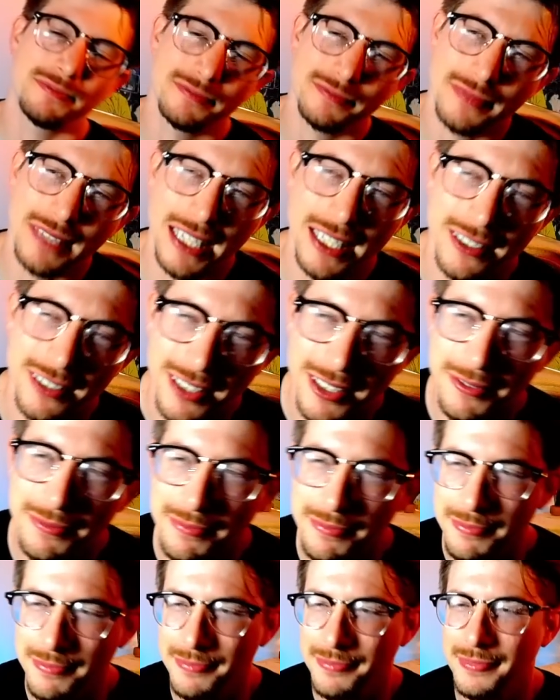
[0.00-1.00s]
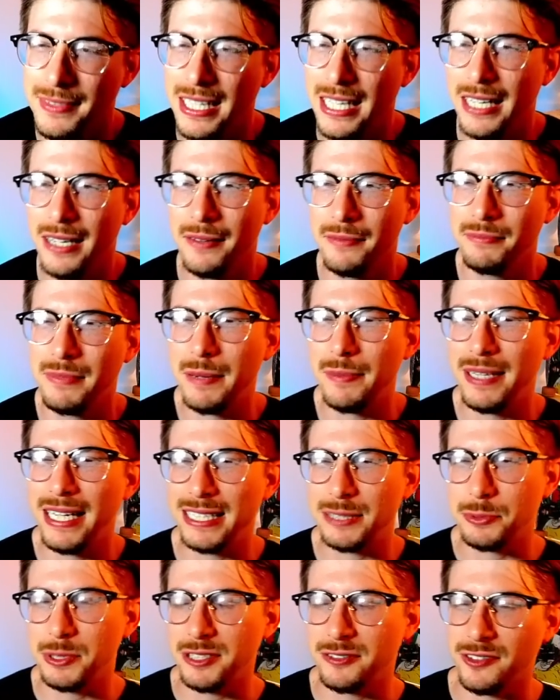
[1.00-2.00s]
I don't know. Maybe that's
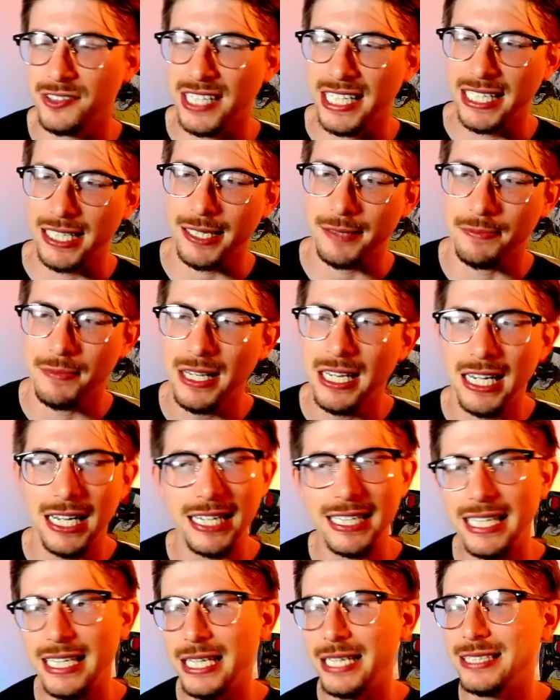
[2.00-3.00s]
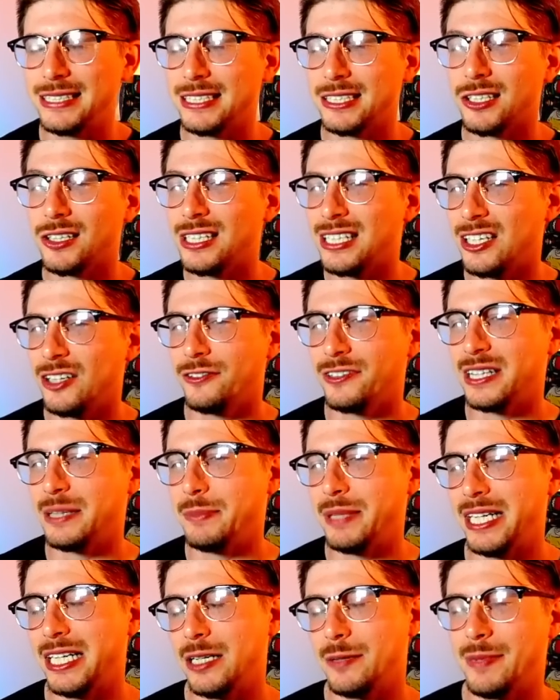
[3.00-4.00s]
wishful thinking. Again, just going to go for the
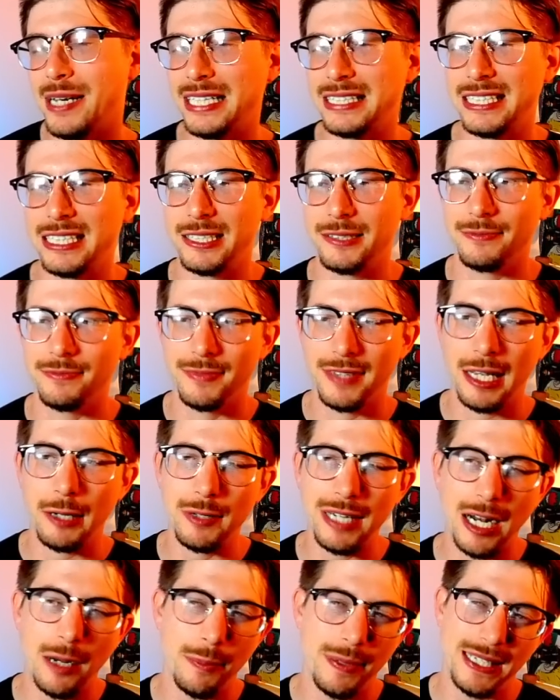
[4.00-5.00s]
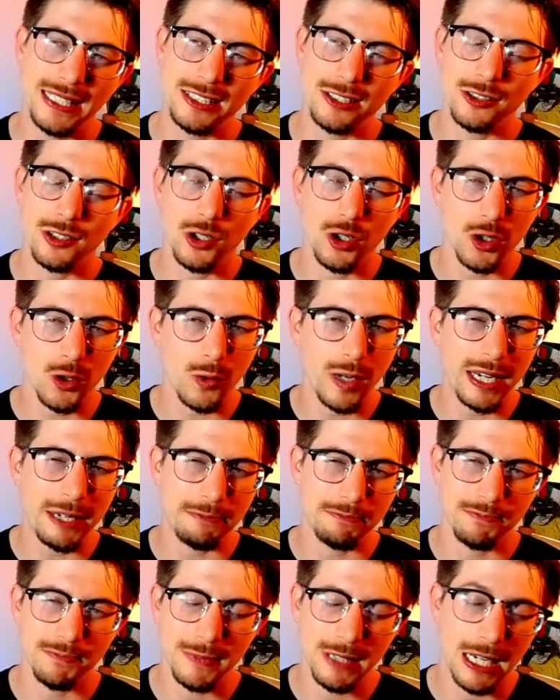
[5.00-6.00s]
Meteor Mash here. They would outpace through the Earthquake.
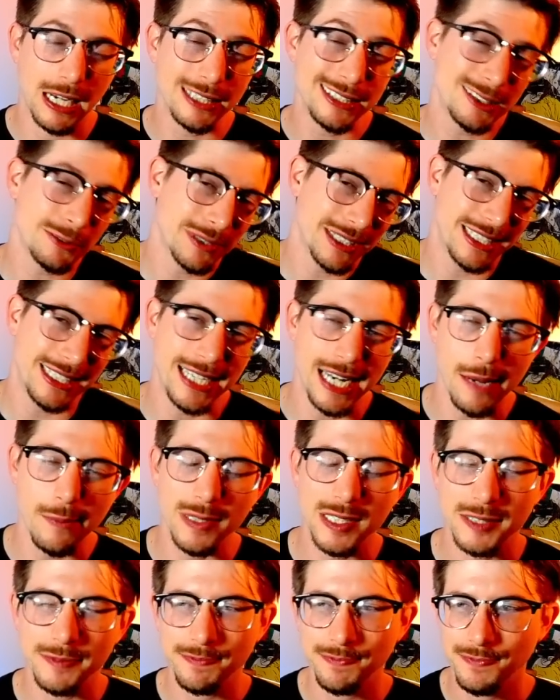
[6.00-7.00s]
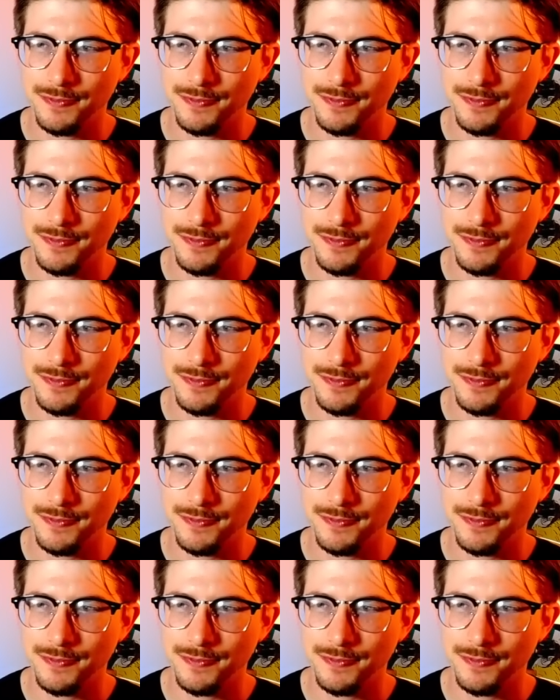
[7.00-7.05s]
I just want the damage.